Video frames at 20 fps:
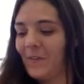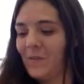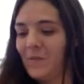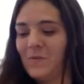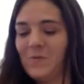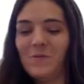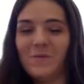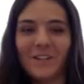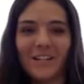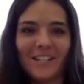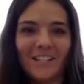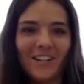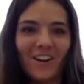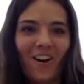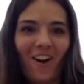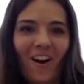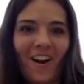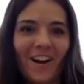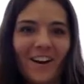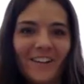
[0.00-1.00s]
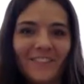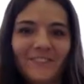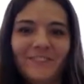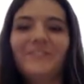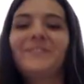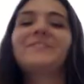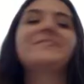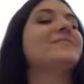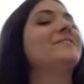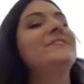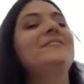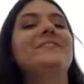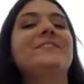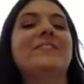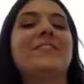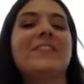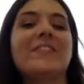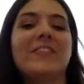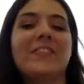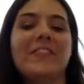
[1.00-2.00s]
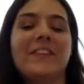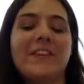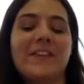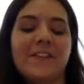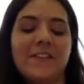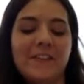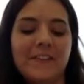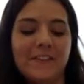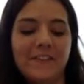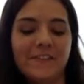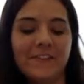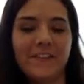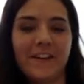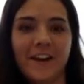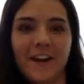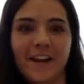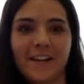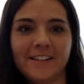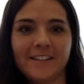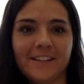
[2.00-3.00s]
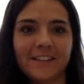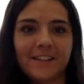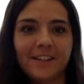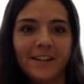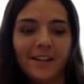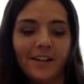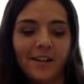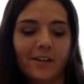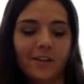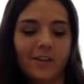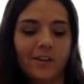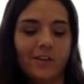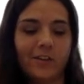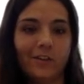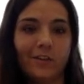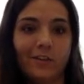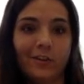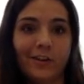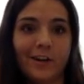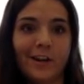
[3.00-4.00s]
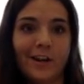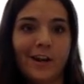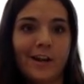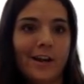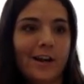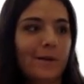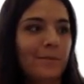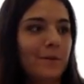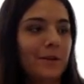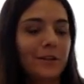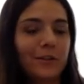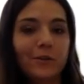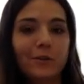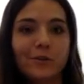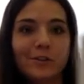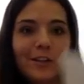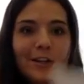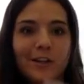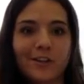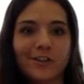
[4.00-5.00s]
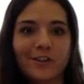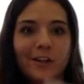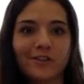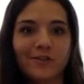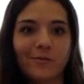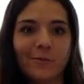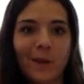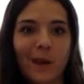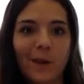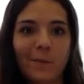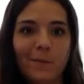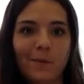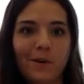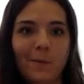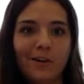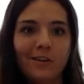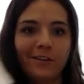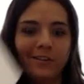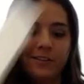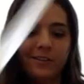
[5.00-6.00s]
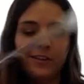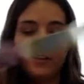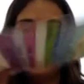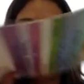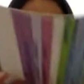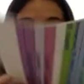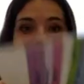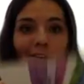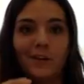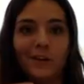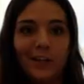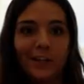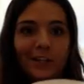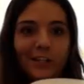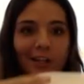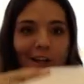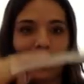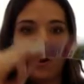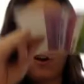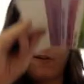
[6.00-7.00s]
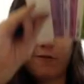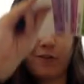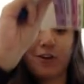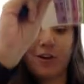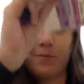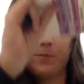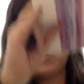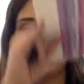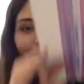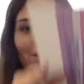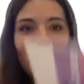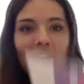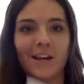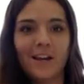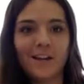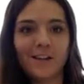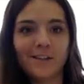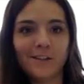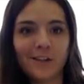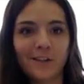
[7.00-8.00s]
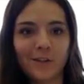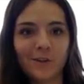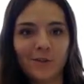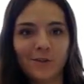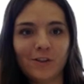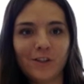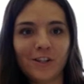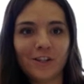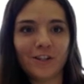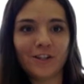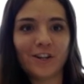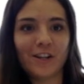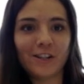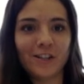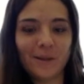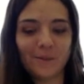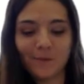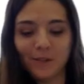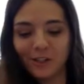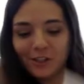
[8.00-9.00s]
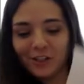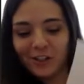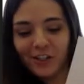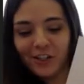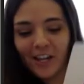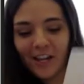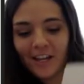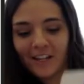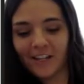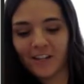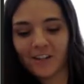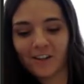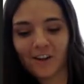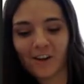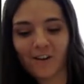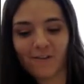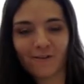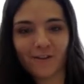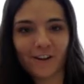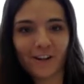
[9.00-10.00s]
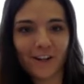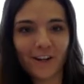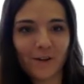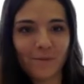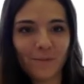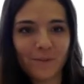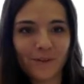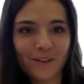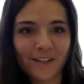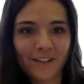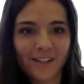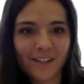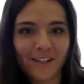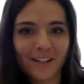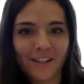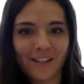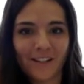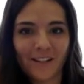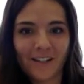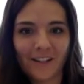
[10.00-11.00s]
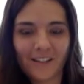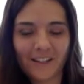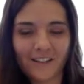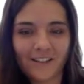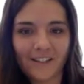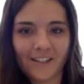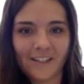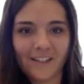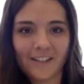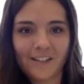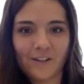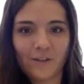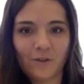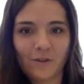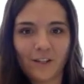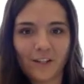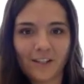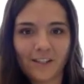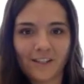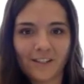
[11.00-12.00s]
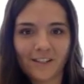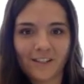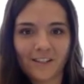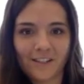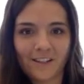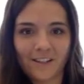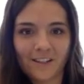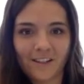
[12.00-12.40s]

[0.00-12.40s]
Ooh, a guitar. All right, grab a new section of paper. If you need to cover up your hand so you're not tempted to look at it, cover it up, and let's do this.